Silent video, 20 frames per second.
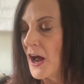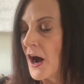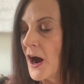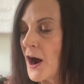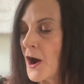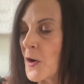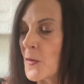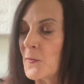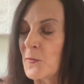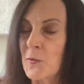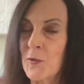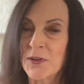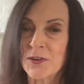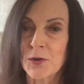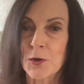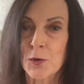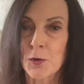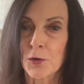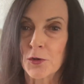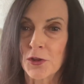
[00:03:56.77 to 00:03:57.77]
One
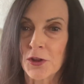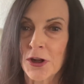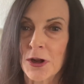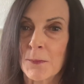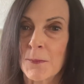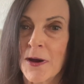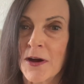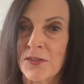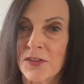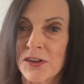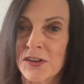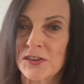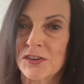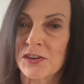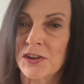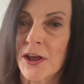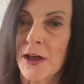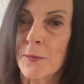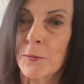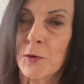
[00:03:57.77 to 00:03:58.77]
cool thing about these
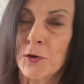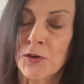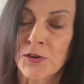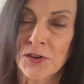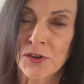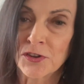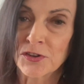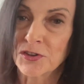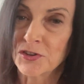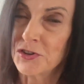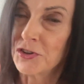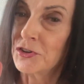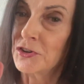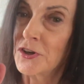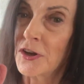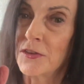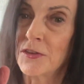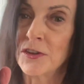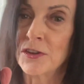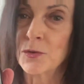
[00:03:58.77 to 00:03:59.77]
labels, they're still
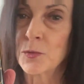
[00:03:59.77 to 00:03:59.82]
done this